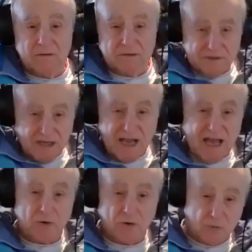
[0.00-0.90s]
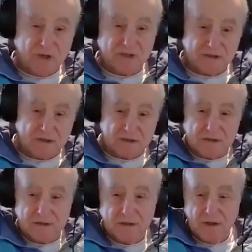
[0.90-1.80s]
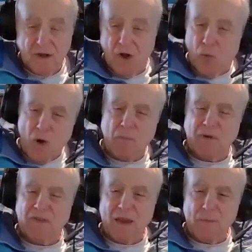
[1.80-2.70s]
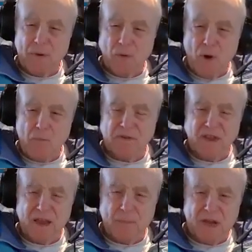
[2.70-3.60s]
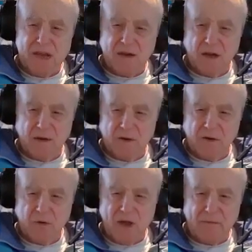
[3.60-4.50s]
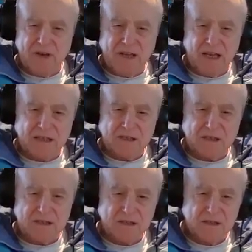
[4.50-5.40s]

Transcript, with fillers: she had her reasons. She had her, what would yes. they be, what would they be? Uh, do you have any guesses?